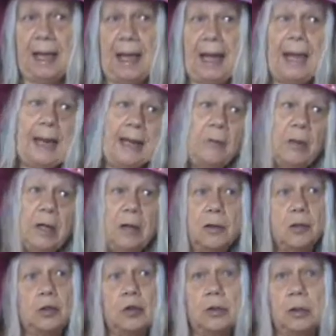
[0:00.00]
And he went
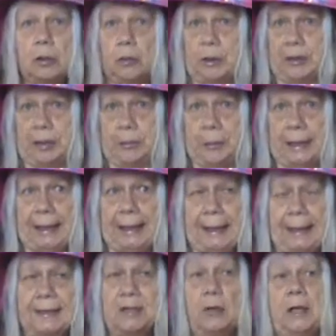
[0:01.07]
on tour with a
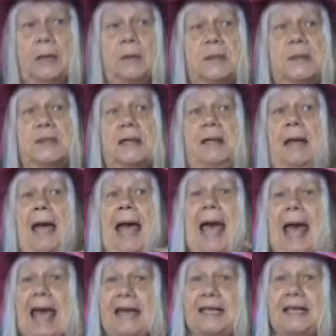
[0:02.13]
play, so he was
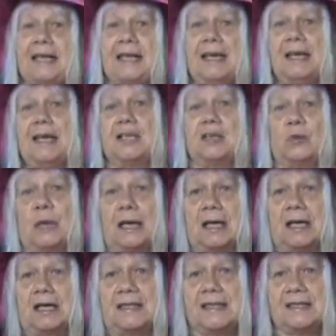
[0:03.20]
acting as well
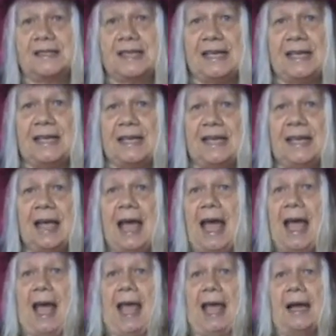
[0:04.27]
as singing.
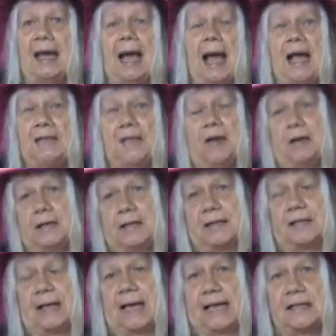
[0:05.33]
And I thought
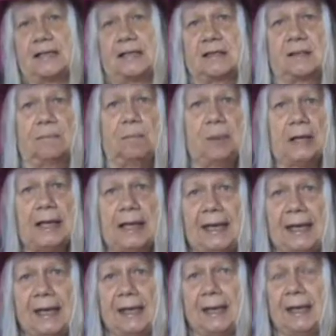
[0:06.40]
his last
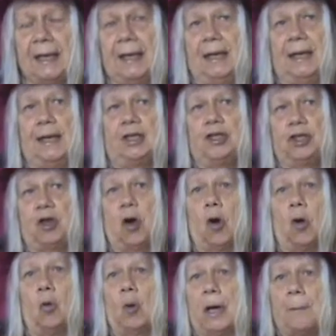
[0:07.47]
play
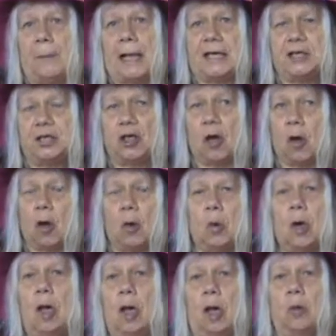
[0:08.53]
show, one-man
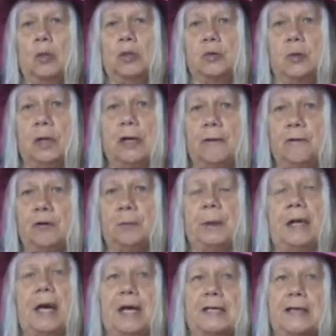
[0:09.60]
show, was wonderful
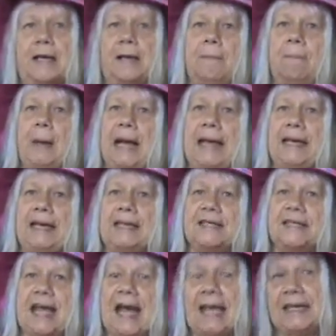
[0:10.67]
because it combined
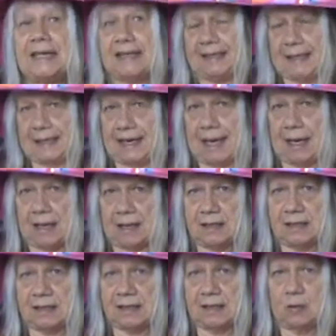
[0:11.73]
his acting
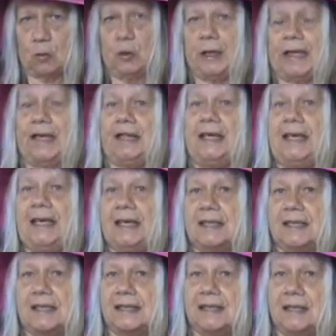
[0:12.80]
talents with
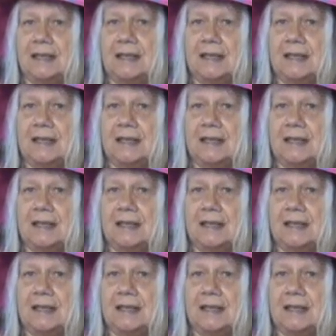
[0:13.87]
his